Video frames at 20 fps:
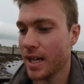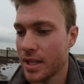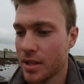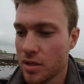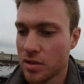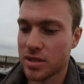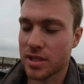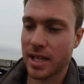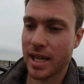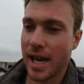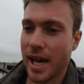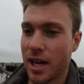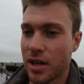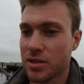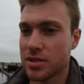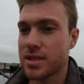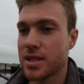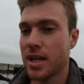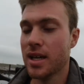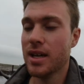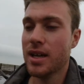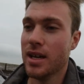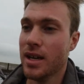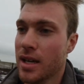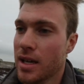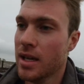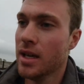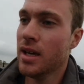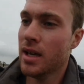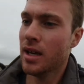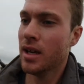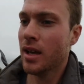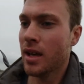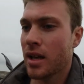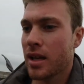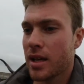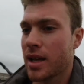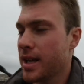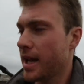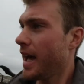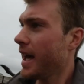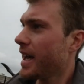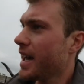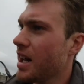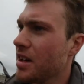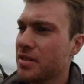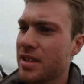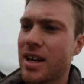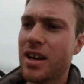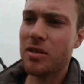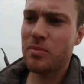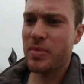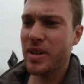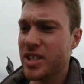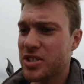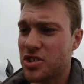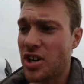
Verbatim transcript: and those cows can hang out in there and be